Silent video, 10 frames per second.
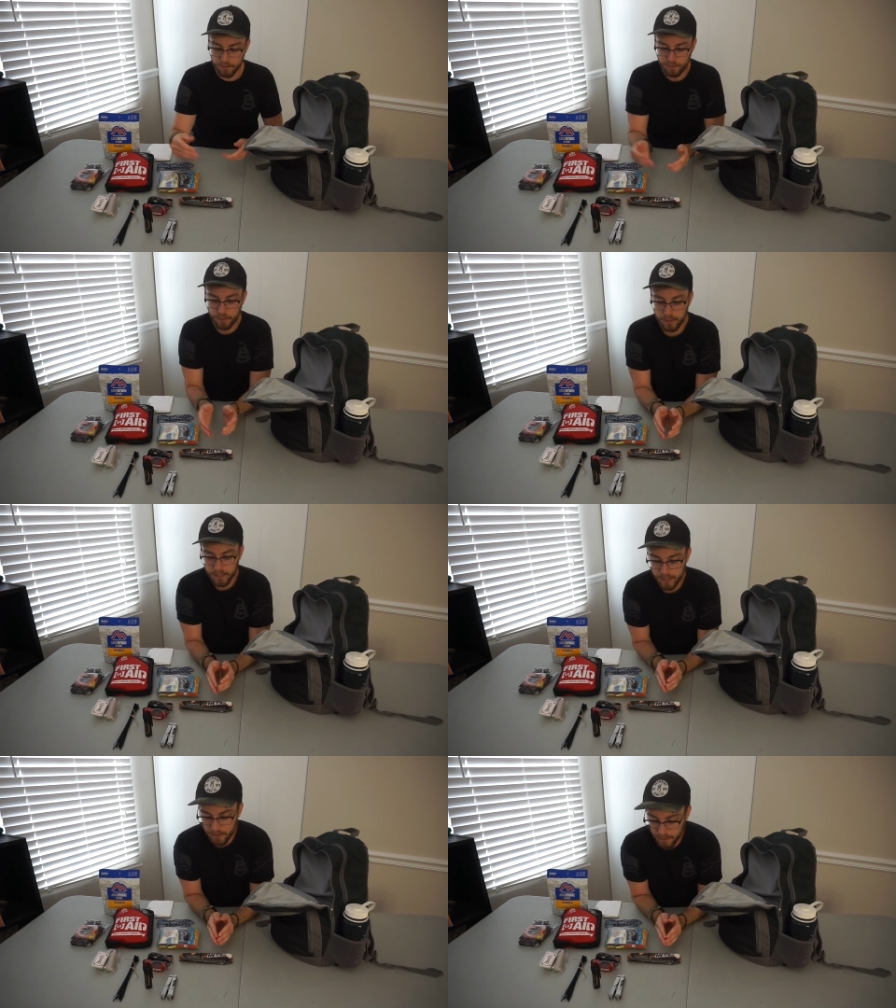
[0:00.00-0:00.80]
of food
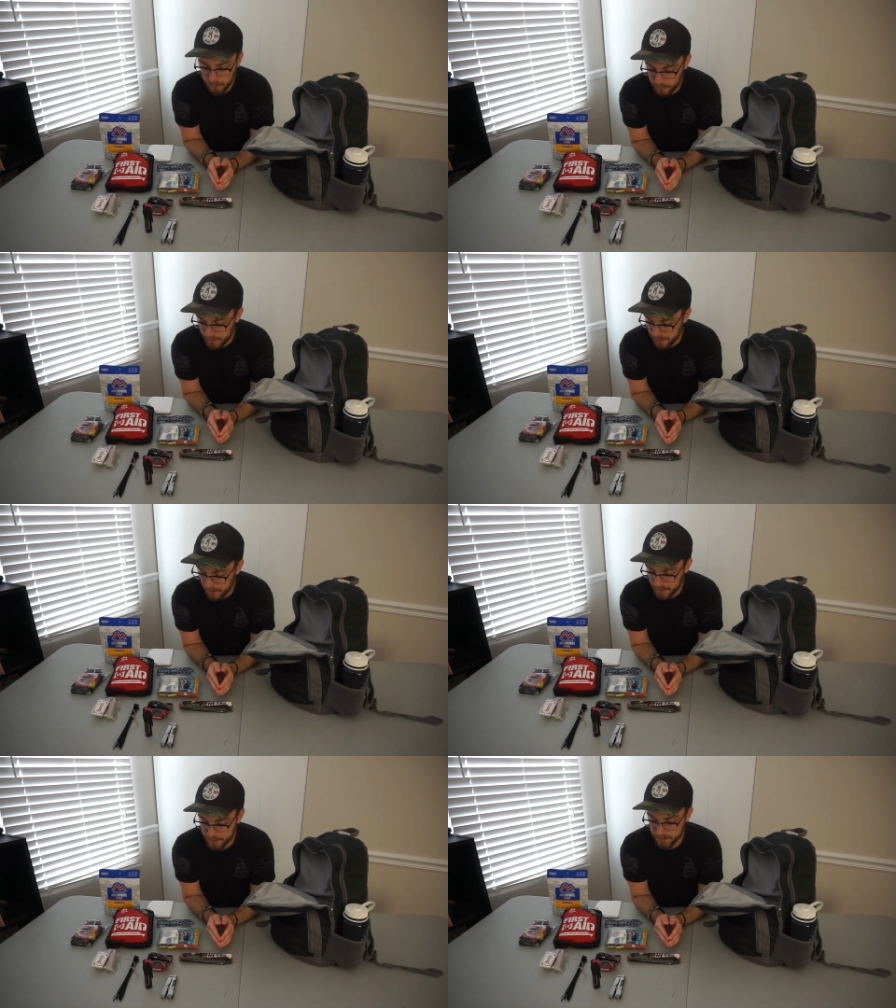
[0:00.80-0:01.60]
in here
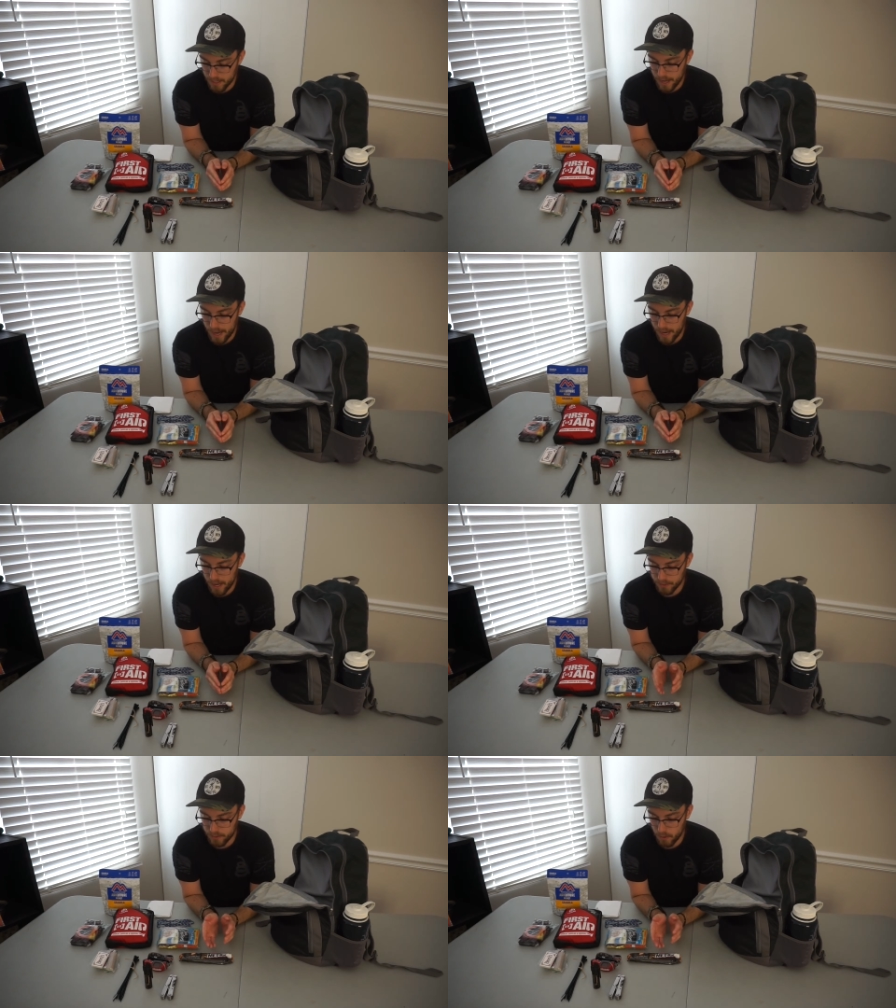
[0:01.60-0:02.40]
because,
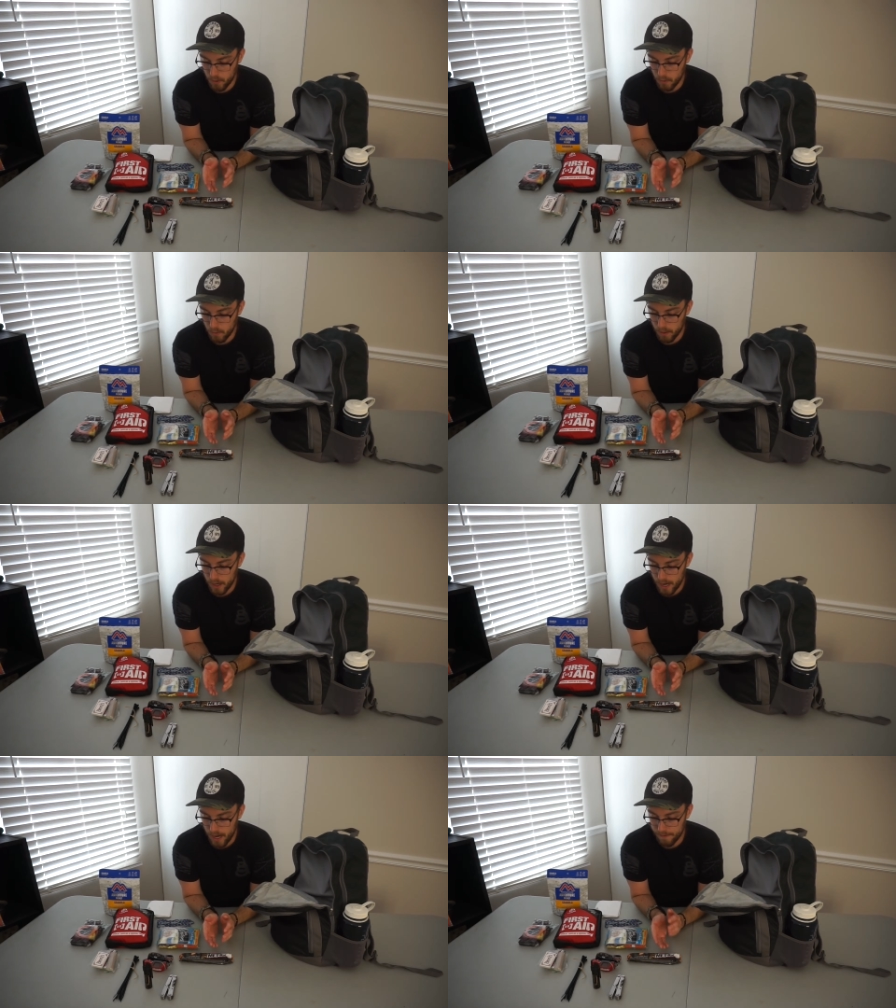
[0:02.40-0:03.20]
so
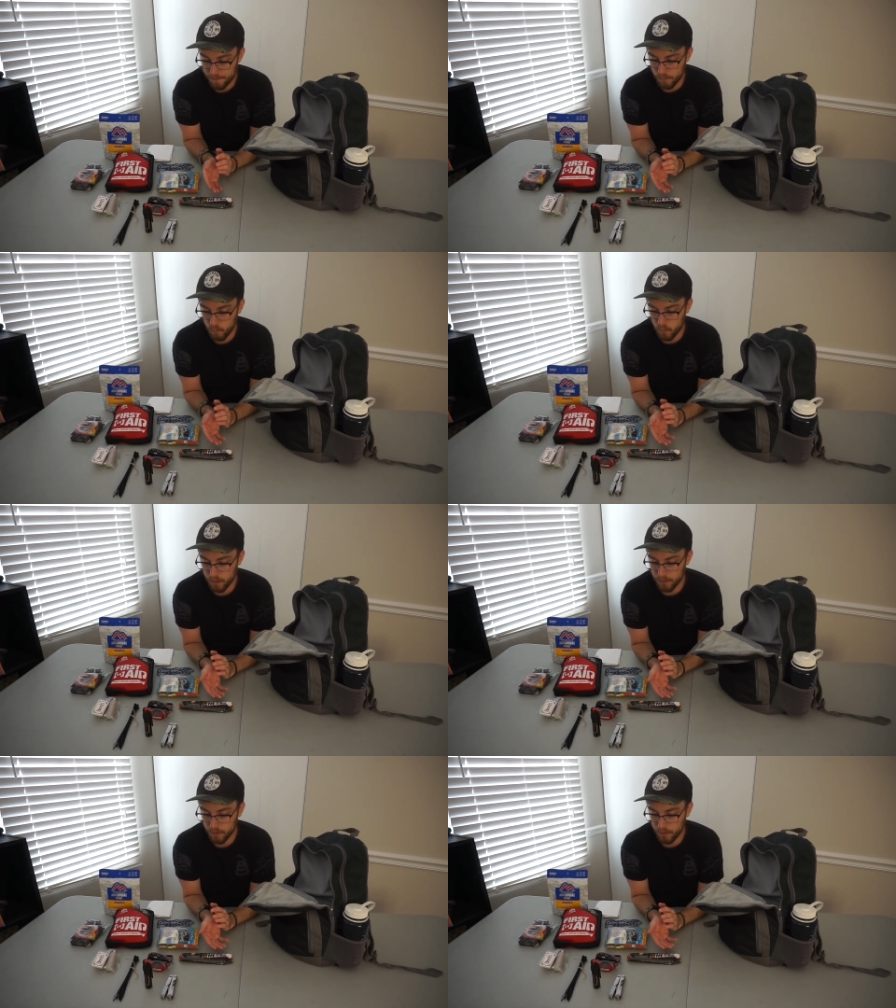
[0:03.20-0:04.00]
if
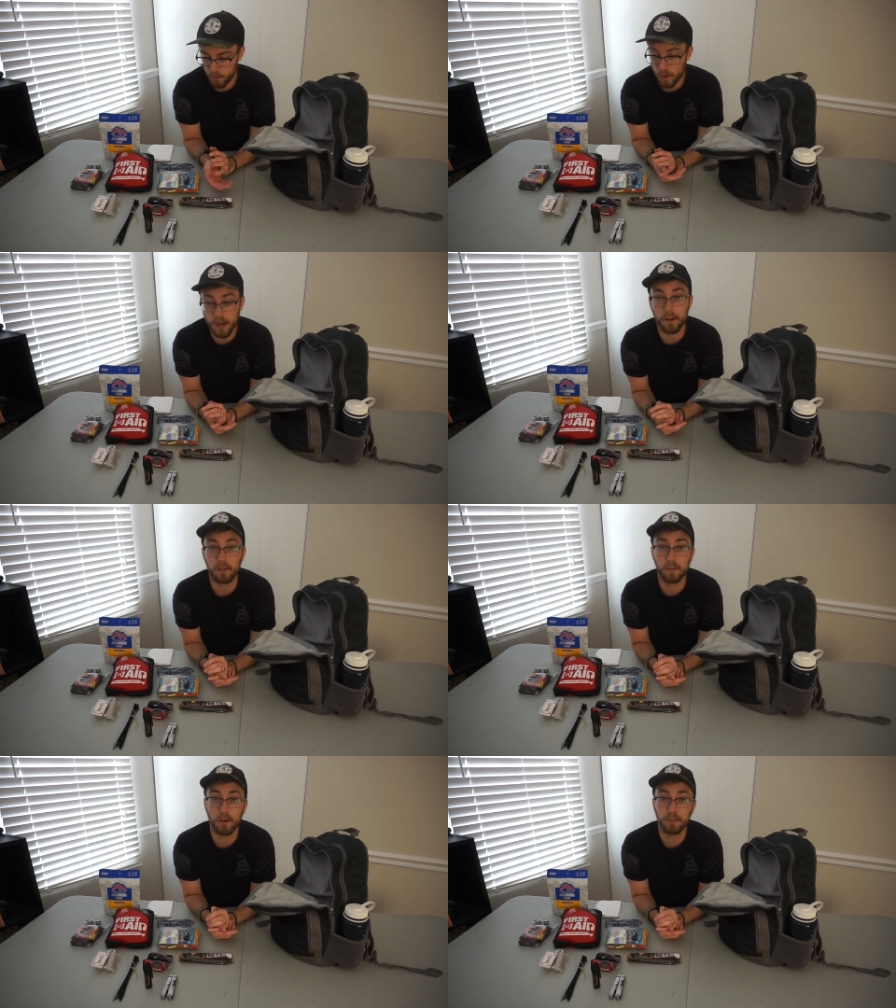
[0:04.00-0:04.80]
we're going on
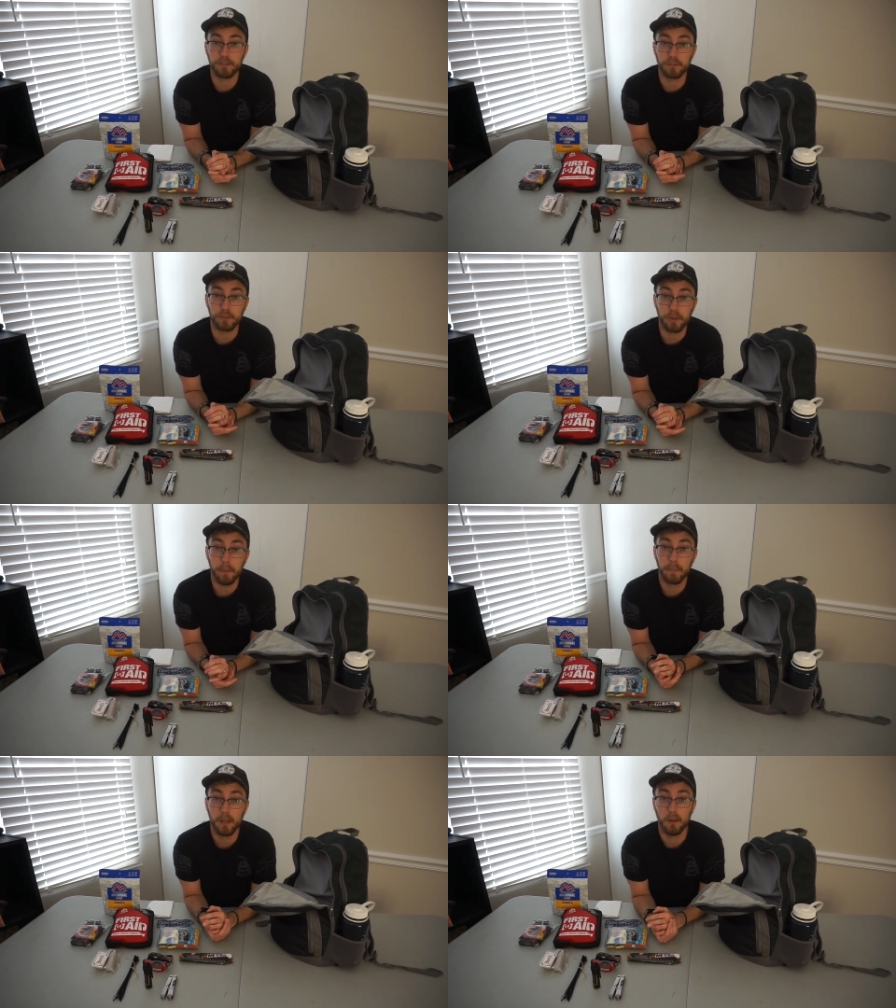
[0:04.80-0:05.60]
a larger
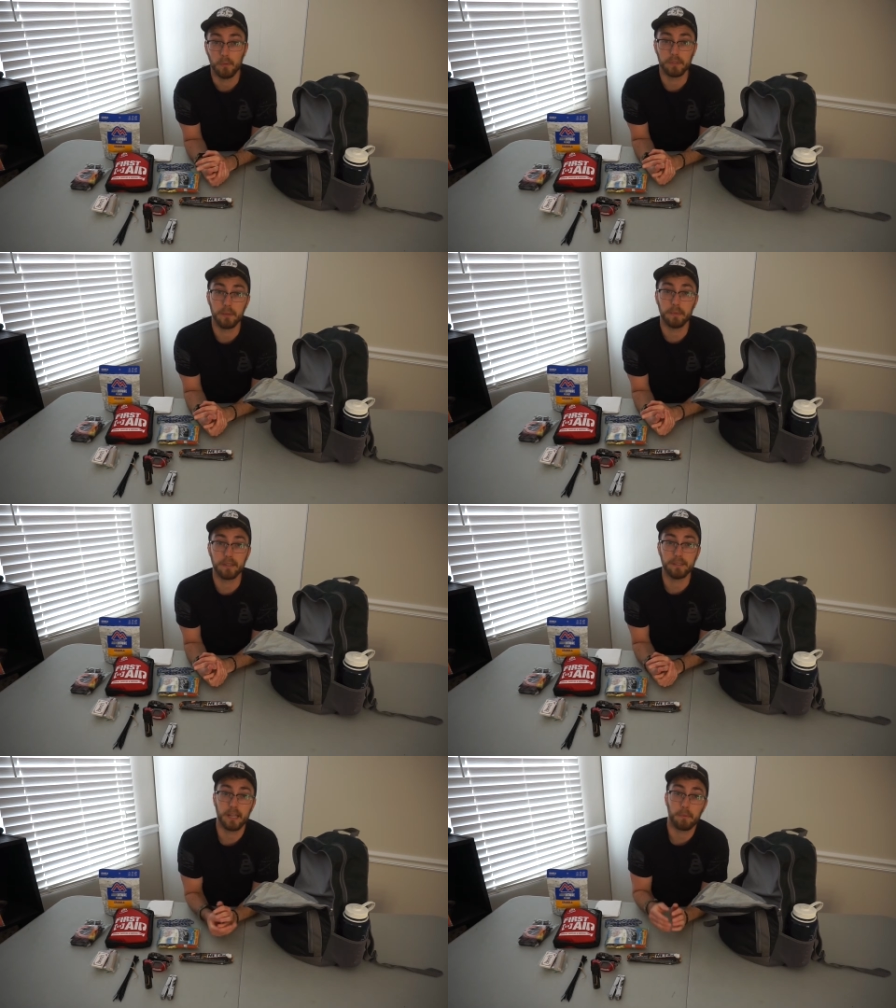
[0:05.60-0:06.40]
trip, we'll
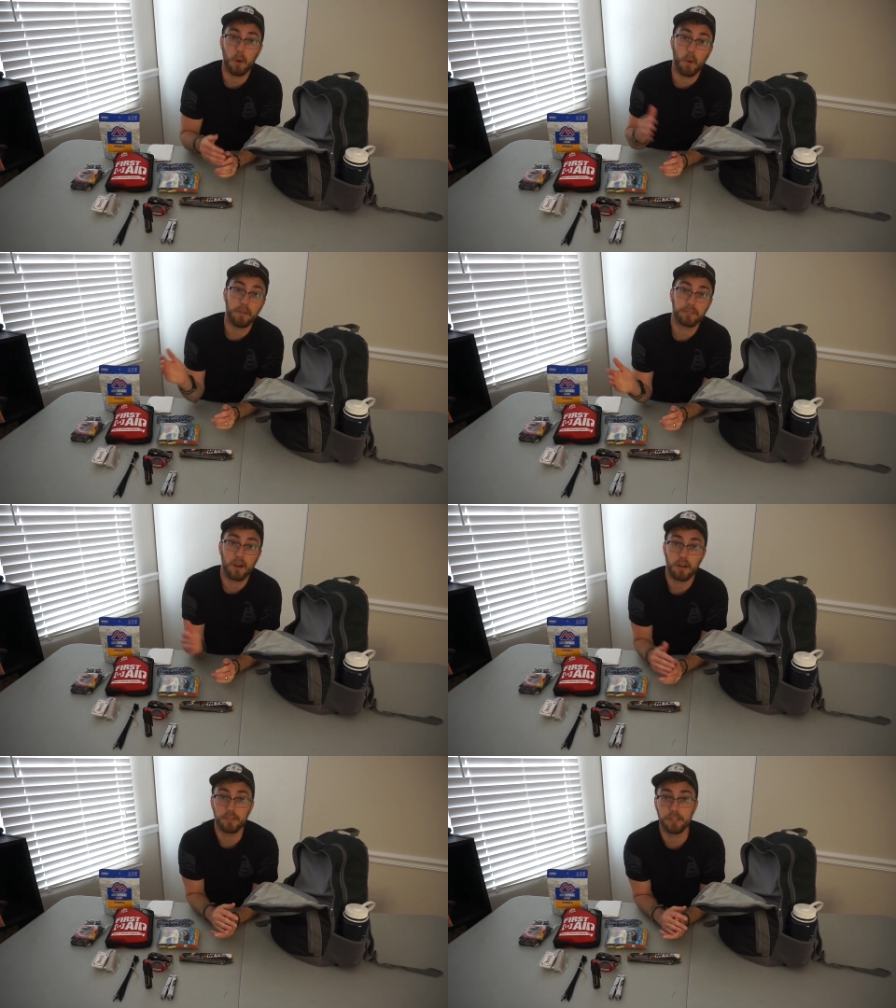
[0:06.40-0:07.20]
typically take my wife's
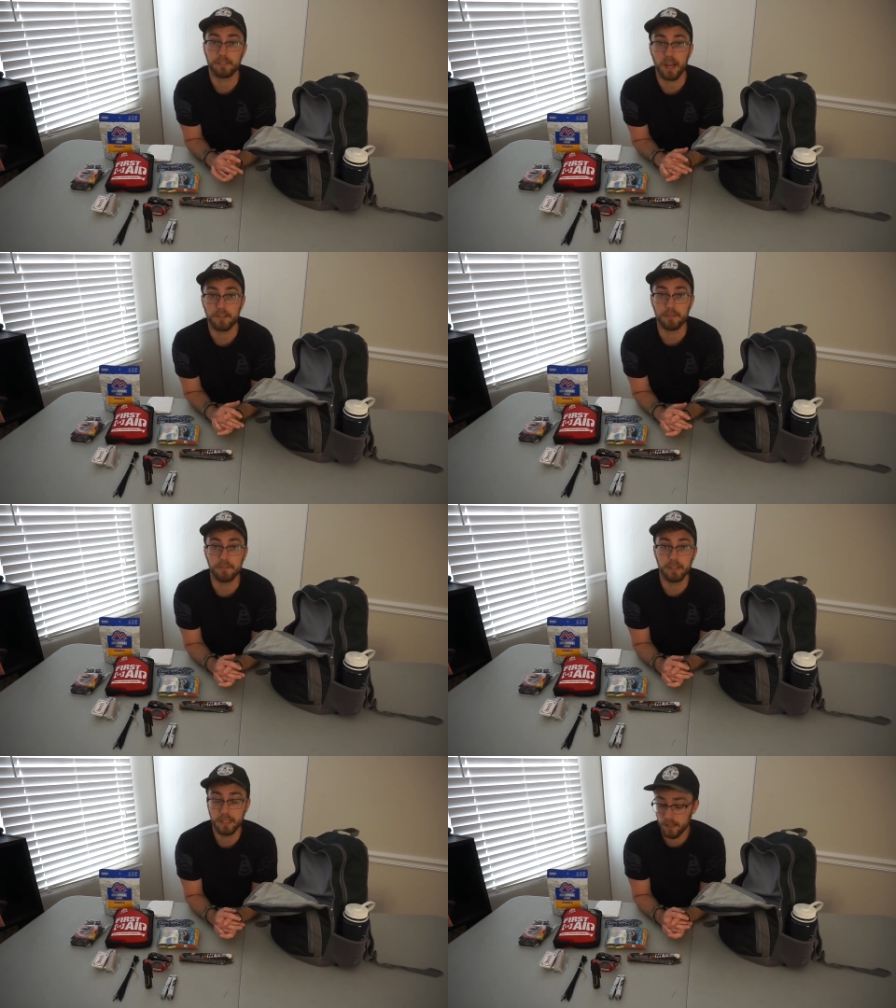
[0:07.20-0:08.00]
car. She has an
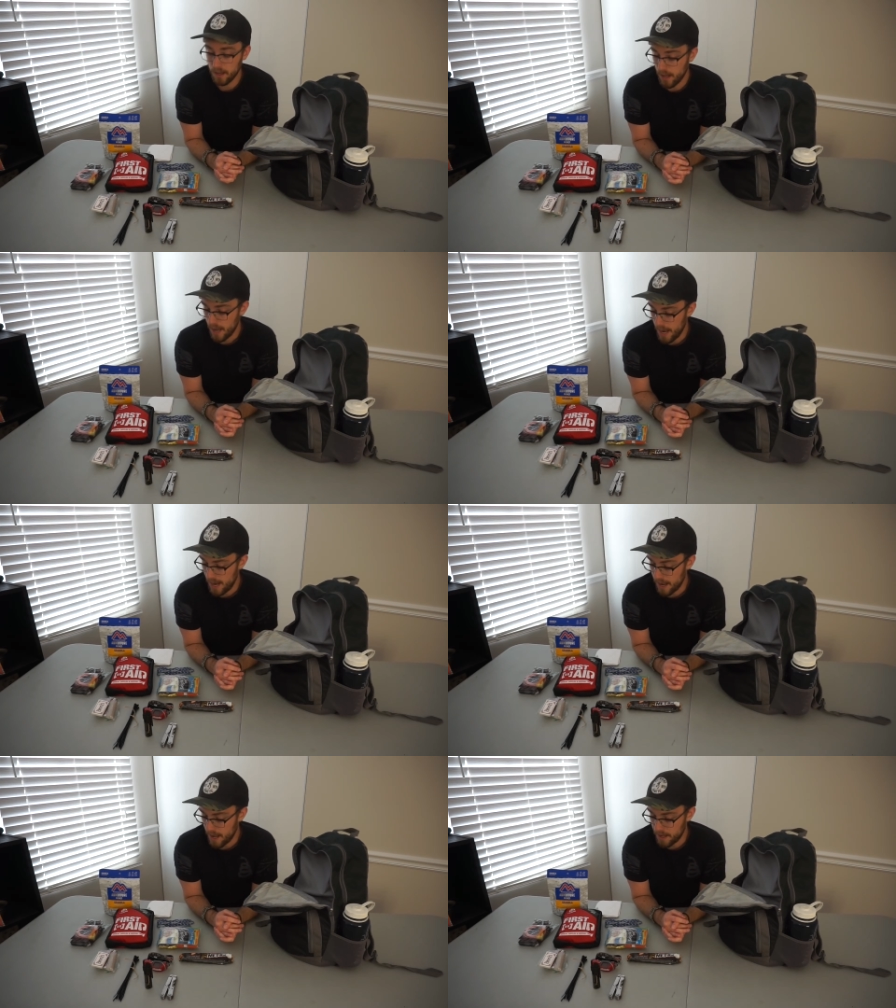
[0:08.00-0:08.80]
SUV,
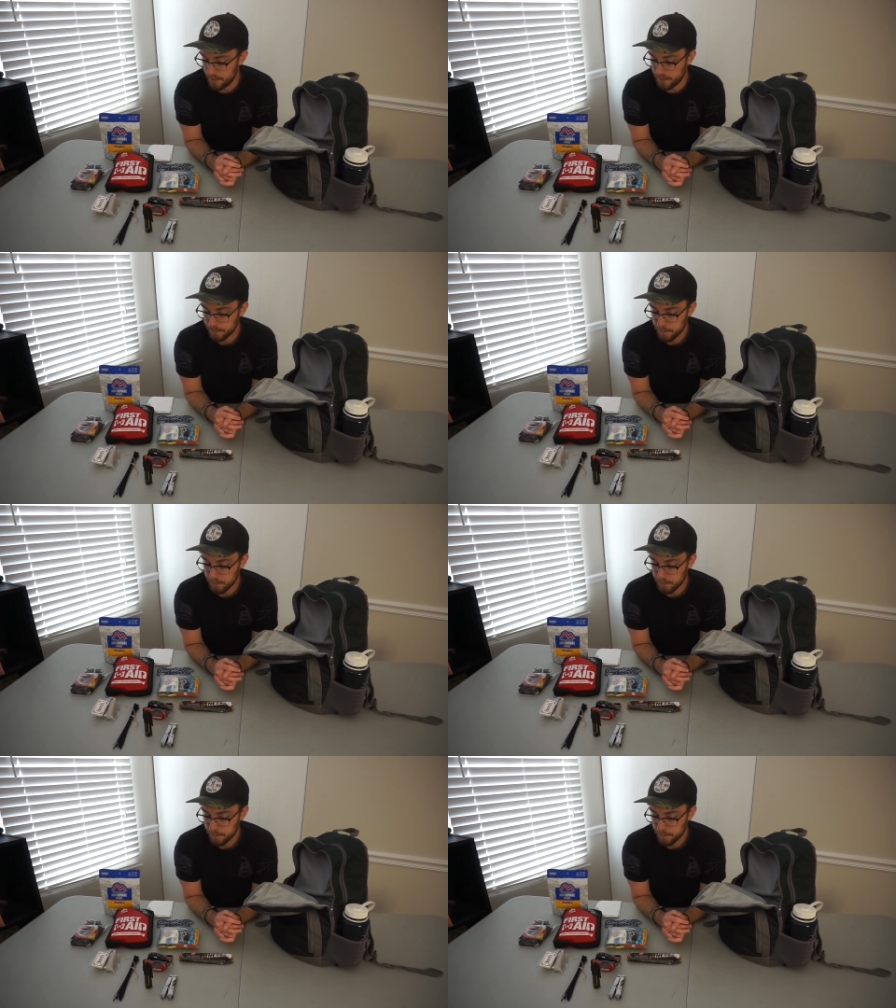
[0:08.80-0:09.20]
and